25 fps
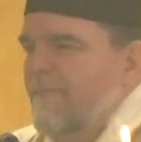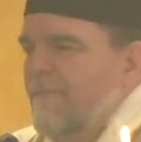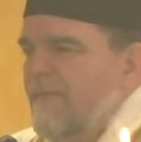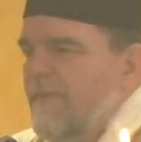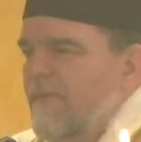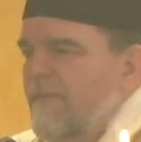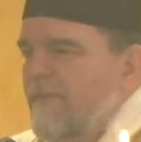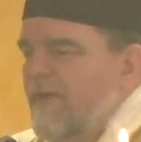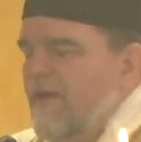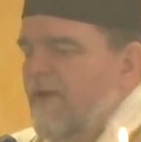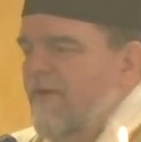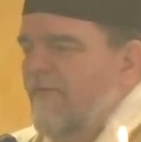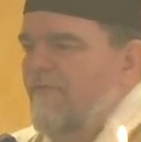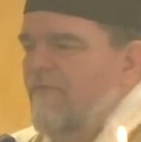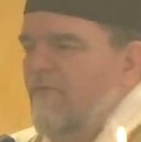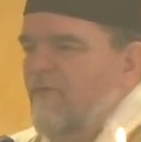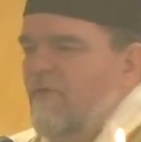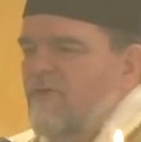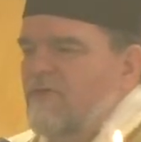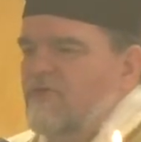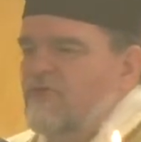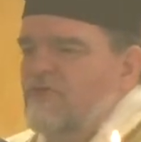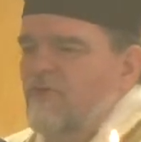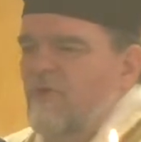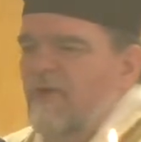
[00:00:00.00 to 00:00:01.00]
And
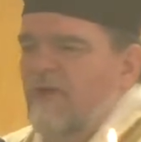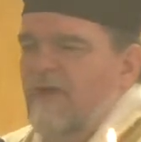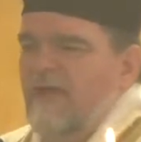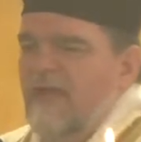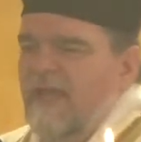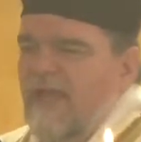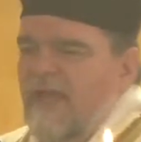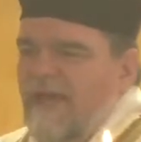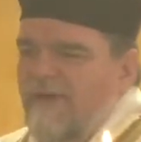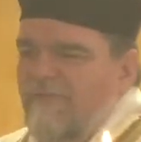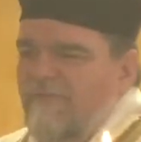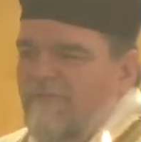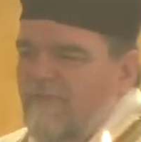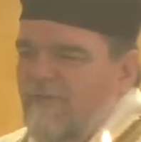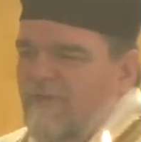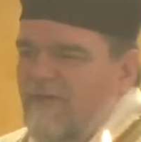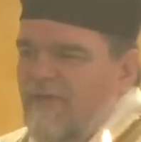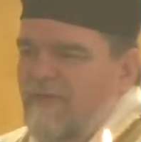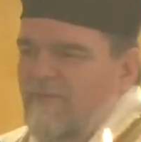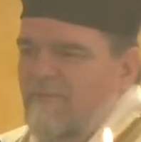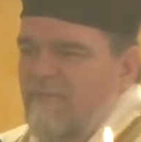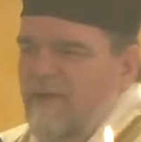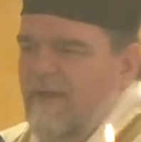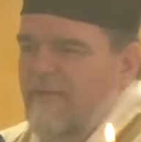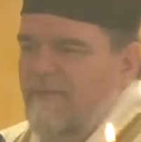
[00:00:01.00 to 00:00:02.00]
therefore, shortly after
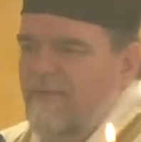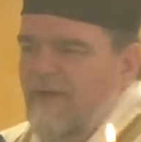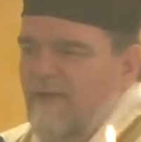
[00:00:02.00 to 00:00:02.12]
he made